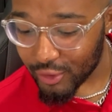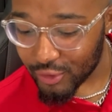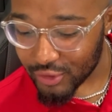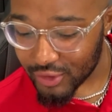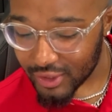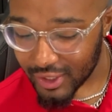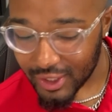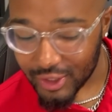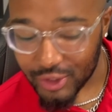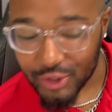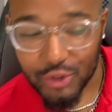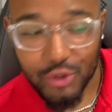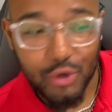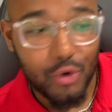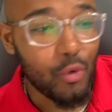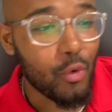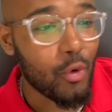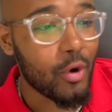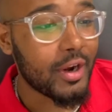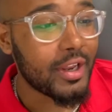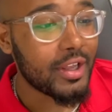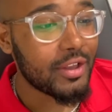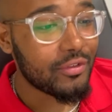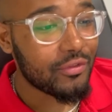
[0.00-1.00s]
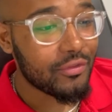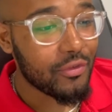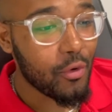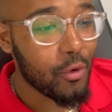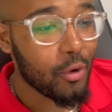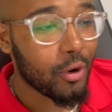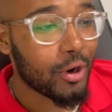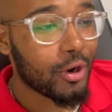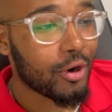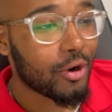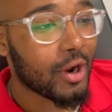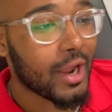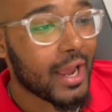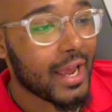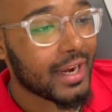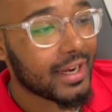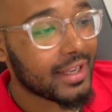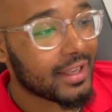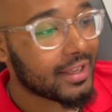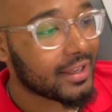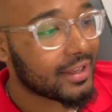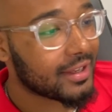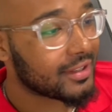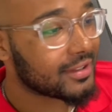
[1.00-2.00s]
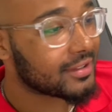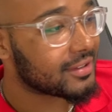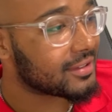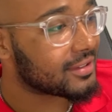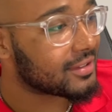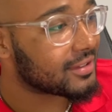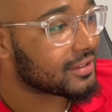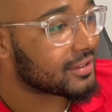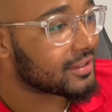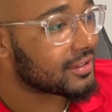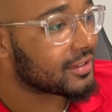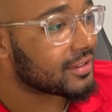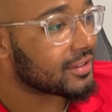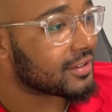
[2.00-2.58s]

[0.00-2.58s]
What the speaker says: You said 24 grandkids?